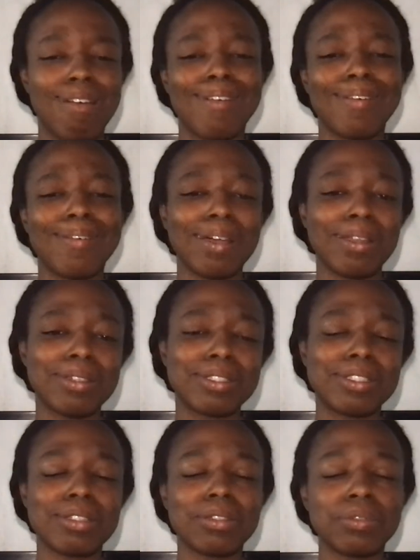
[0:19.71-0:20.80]
oh, I look
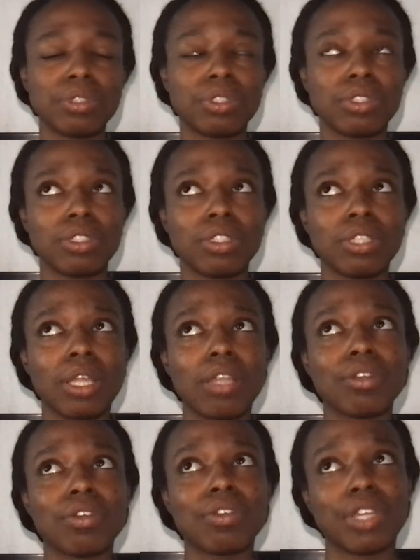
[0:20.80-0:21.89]
delusional, I
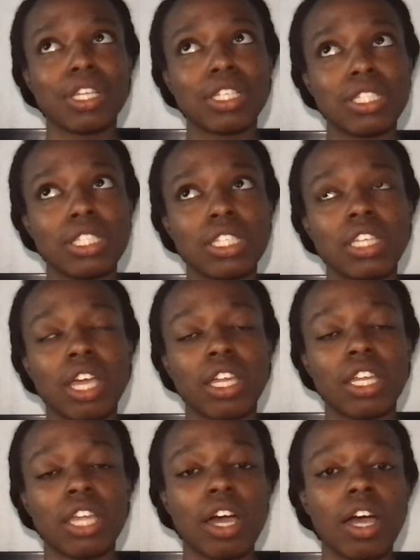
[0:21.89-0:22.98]
look crazy, yeah, yeah, yeah.